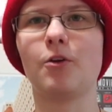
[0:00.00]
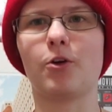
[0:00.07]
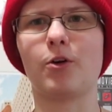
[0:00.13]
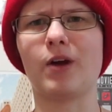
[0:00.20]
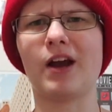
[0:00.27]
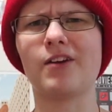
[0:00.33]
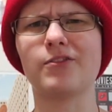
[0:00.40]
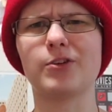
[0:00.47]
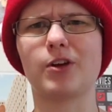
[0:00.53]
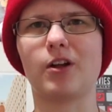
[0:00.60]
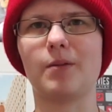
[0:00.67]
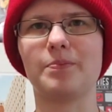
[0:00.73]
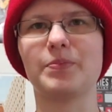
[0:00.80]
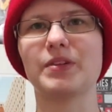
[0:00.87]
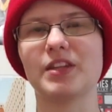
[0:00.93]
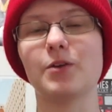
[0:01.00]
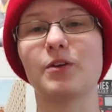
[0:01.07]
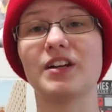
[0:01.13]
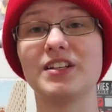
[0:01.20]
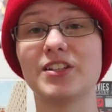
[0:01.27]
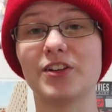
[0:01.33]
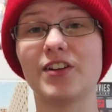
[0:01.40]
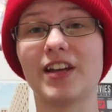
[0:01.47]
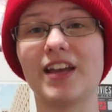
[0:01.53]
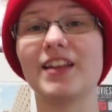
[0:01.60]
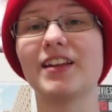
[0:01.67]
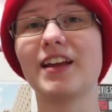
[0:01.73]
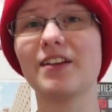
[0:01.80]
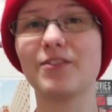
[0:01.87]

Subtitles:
or however you call them, but they were interrogating